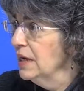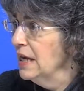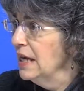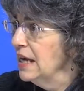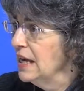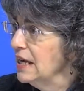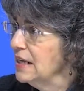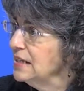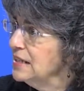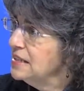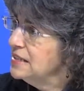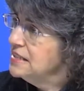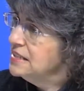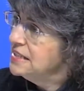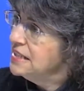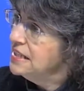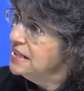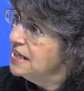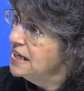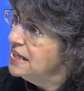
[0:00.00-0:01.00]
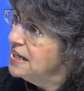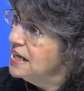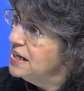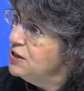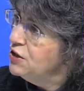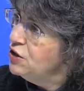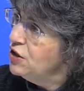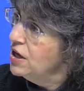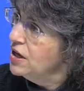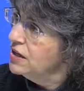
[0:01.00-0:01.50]
And
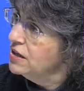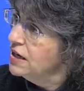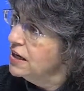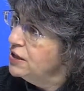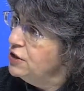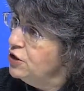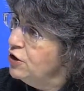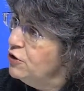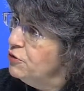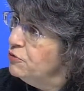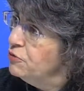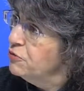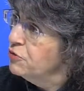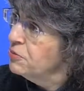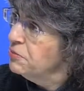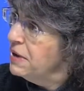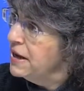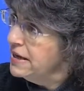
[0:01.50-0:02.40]
and I know from